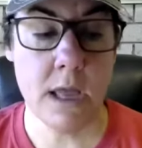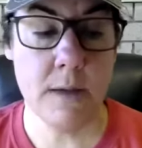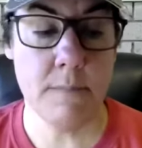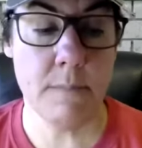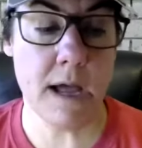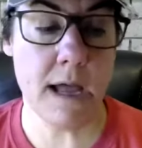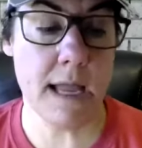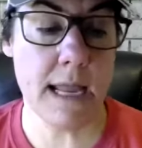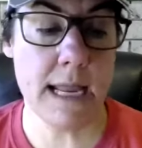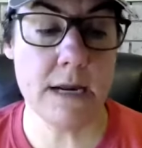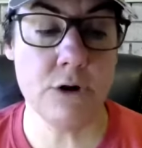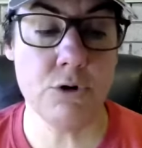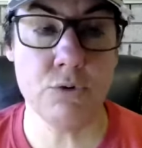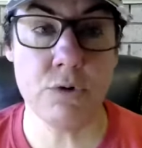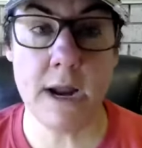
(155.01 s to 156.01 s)

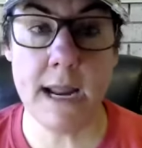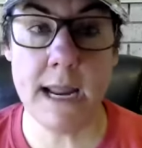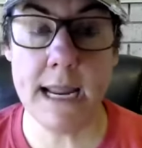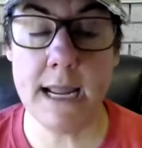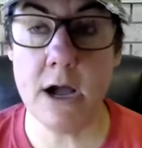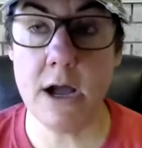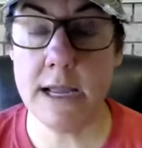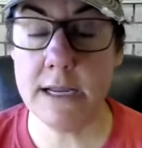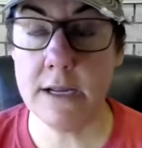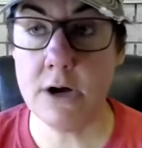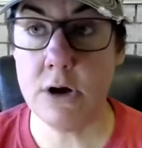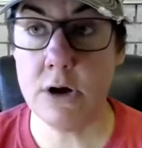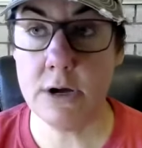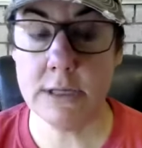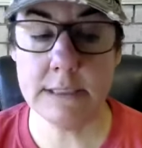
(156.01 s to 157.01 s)
my gray
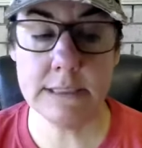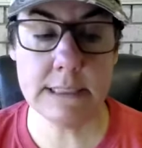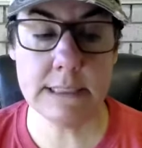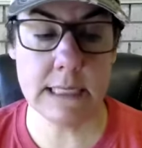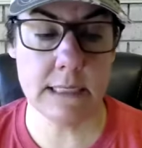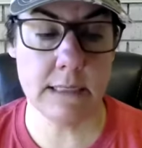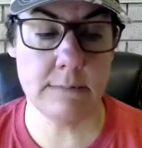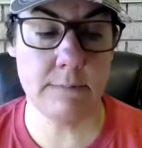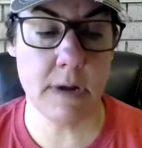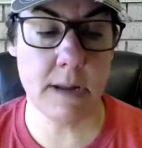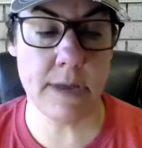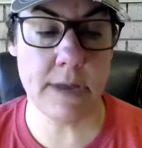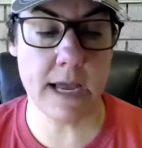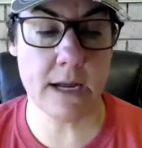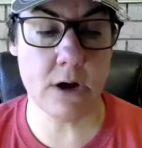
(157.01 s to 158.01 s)
icons in my
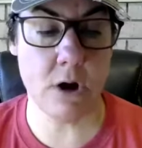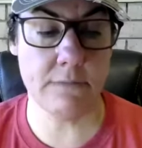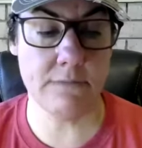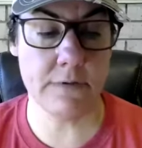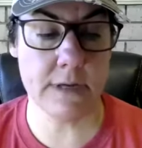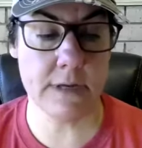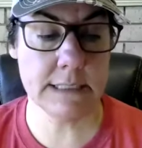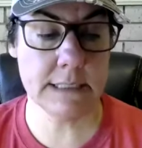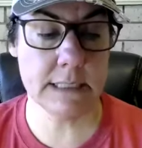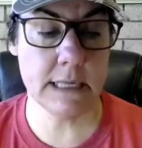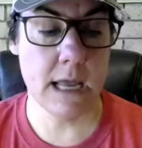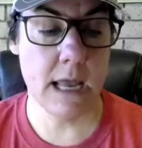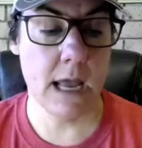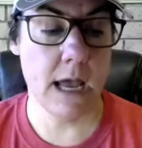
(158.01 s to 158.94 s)
back office,